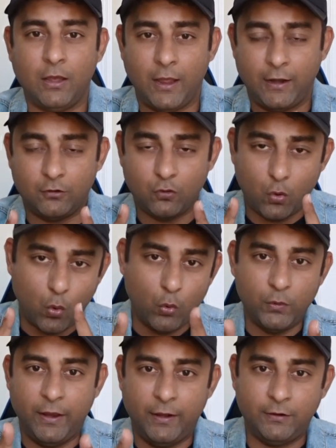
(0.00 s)
at
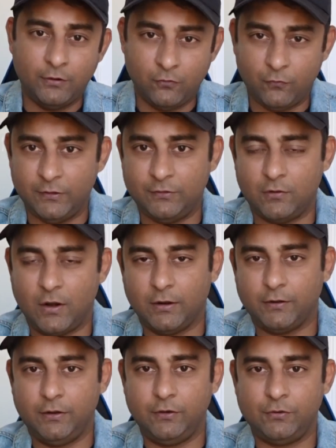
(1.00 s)
Own It with
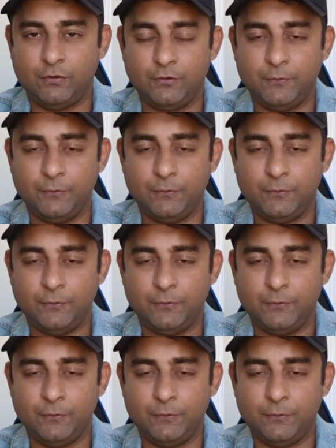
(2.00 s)
Rakesh.